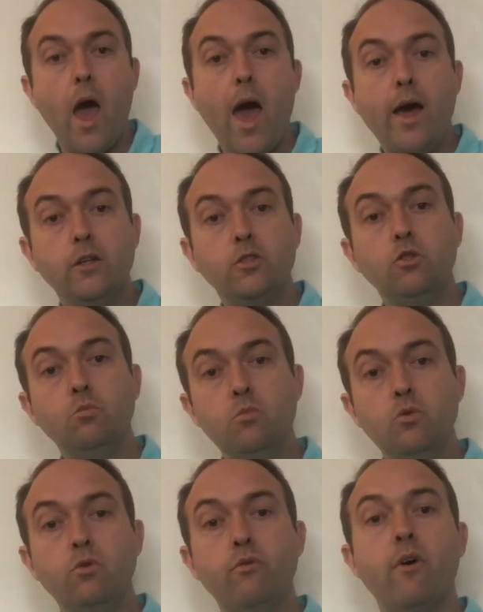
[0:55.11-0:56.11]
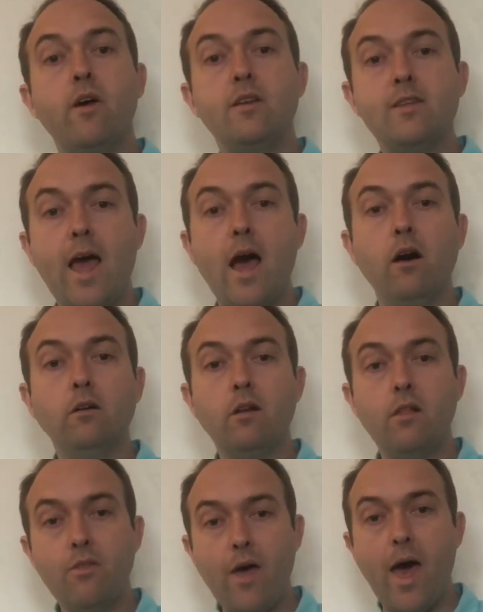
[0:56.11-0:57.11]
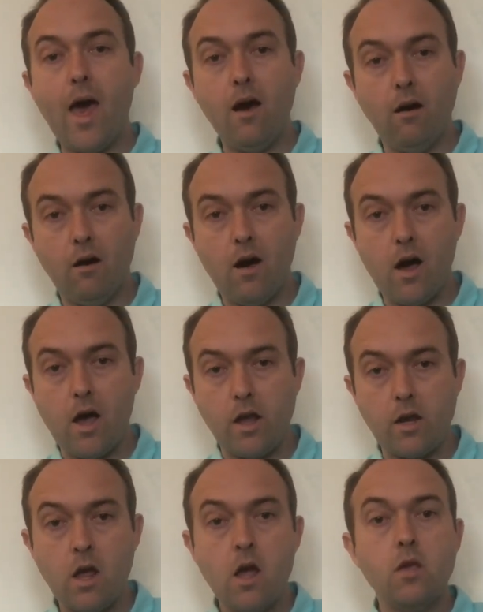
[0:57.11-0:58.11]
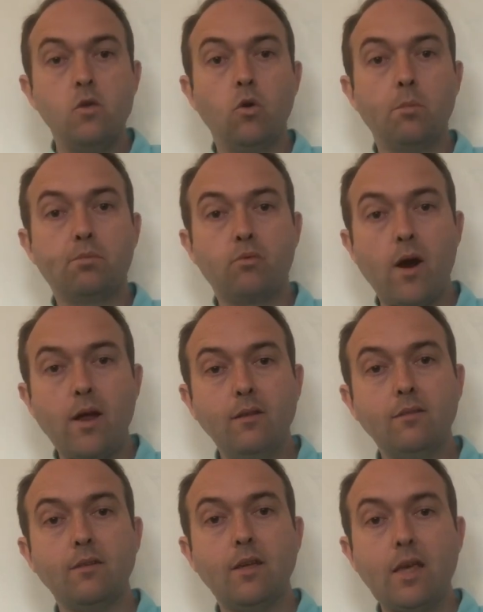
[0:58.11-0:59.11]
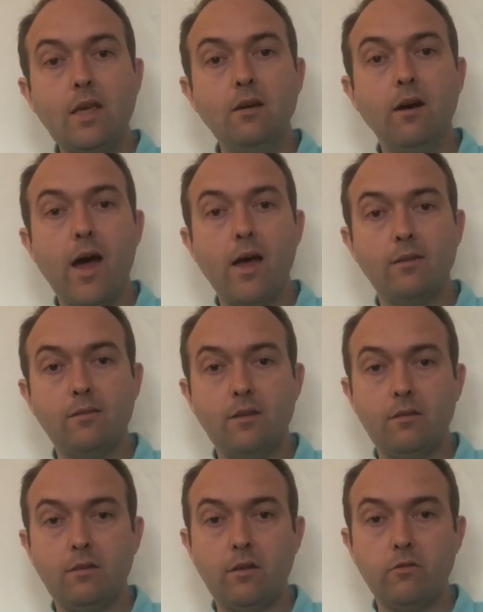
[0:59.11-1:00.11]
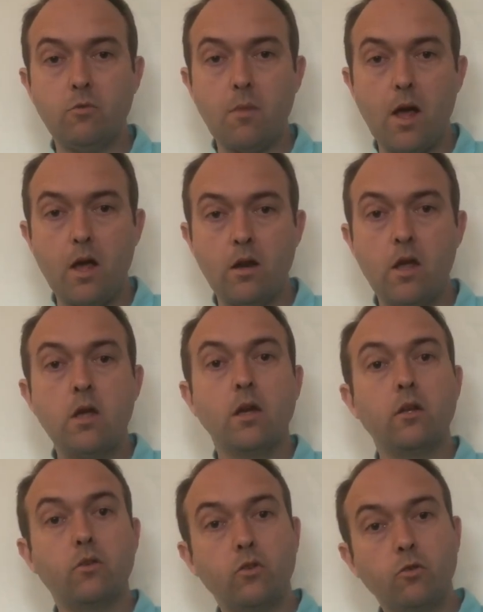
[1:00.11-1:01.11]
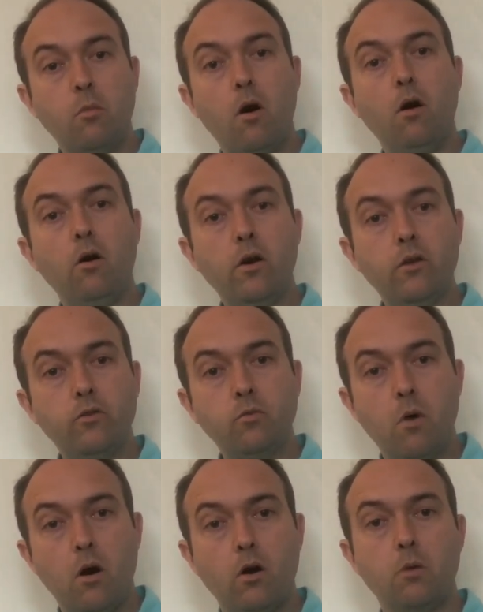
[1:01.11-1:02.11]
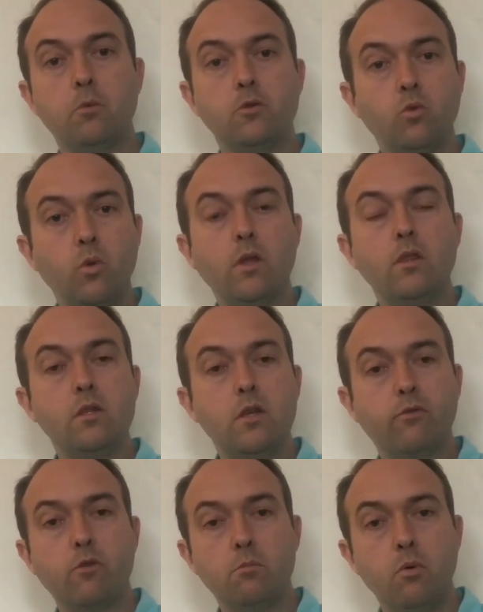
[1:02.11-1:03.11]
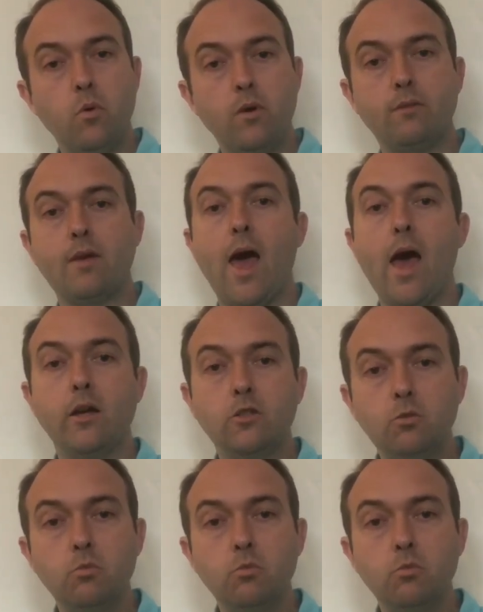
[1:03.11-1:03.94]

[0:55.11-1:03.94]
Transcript: as you move down that line, your price elasticity of demand gets smaller and smaller between the different points as you